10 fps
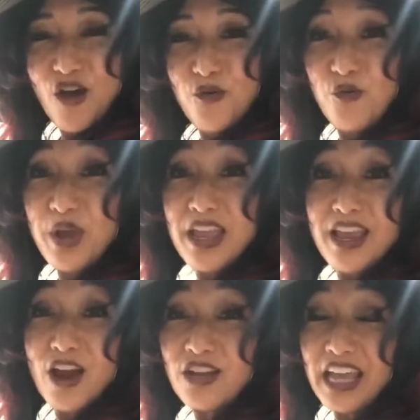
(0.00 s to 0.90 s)

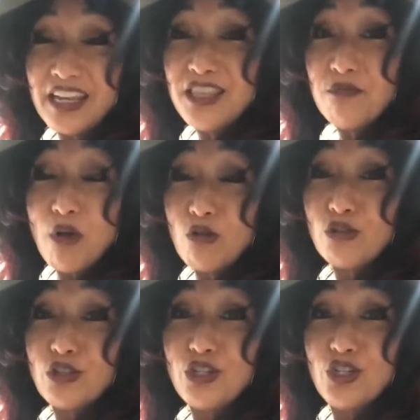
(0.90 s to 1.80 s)
we are getting the
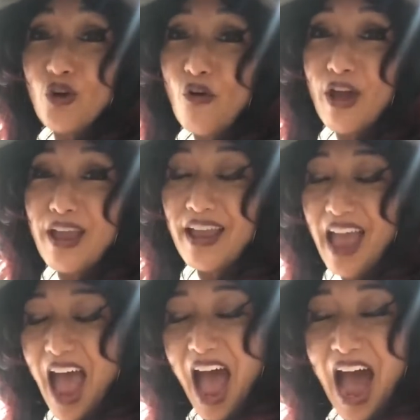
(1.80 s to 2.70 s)
most joy
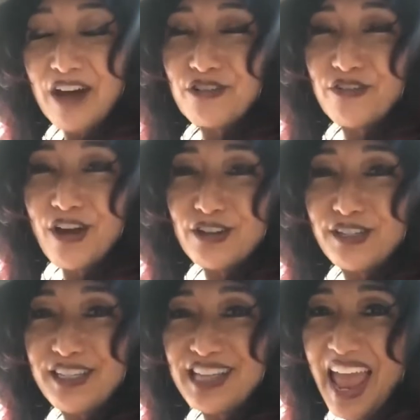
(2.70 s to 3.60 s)
out of our
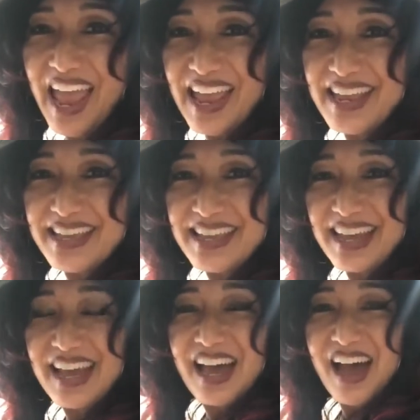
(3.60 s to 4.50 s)
day,
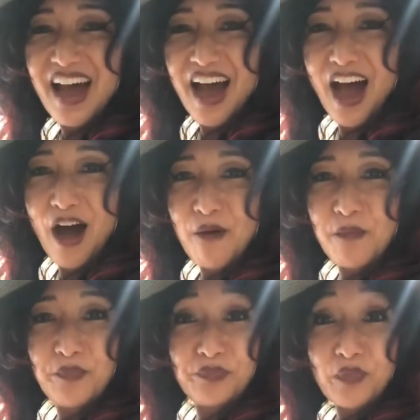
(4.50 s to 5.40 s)

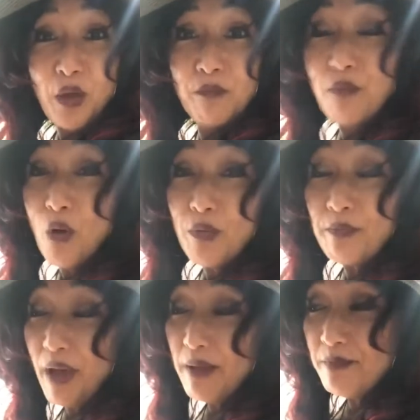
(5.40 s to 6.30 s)
moment
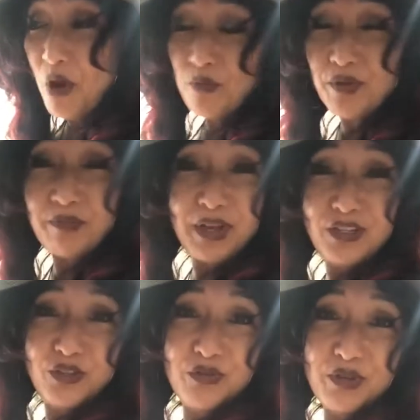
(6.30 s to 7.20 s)
by moment, by
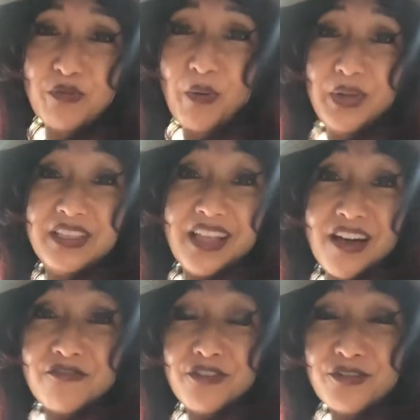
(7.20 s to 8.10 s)
doing what we
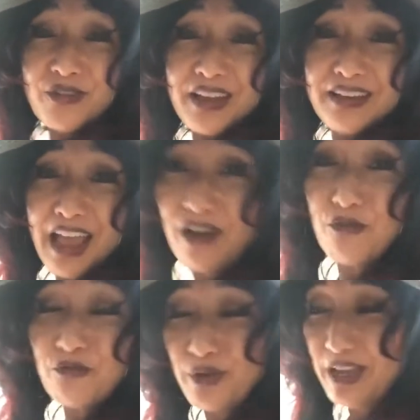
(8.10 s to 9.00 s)
love. And right now
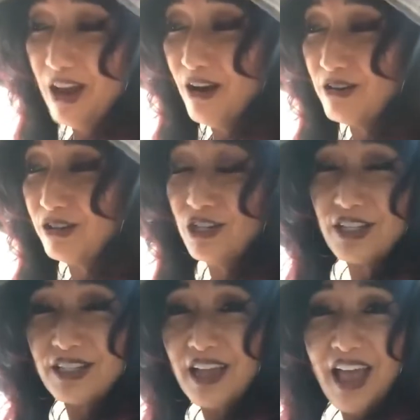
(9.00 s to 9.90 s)
we are
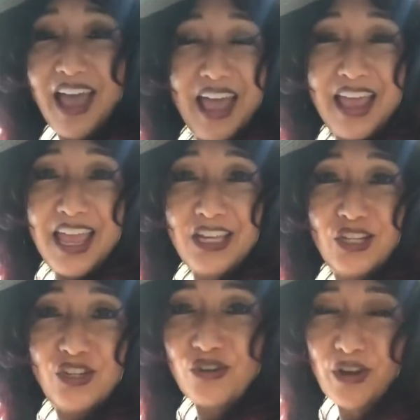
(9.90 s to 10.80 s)
just
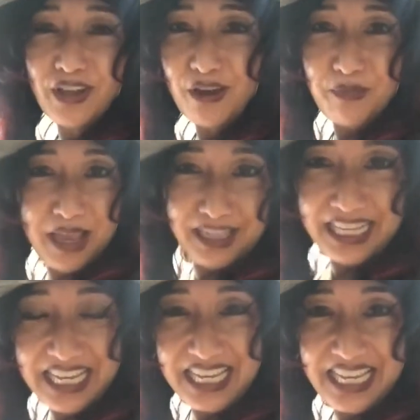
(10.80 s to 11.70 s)
enjoying our
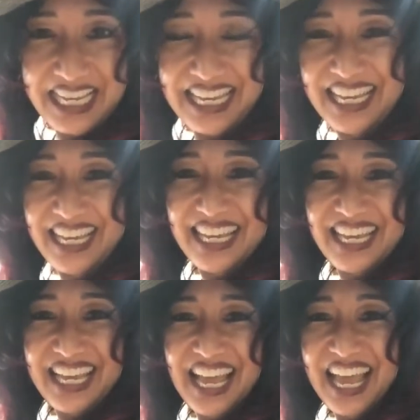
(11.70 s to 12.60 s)
painting
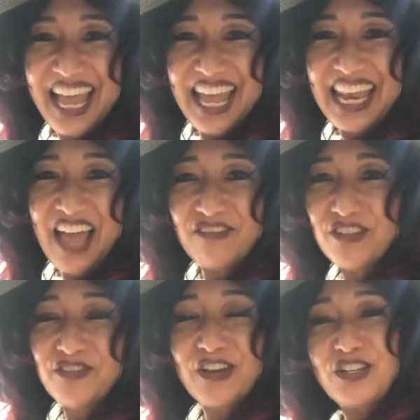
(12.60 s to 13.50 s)
and
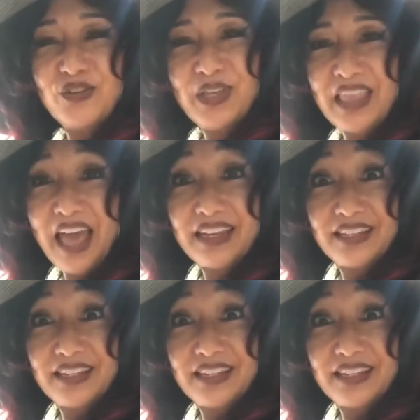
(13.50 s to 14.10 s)
having fun doing that.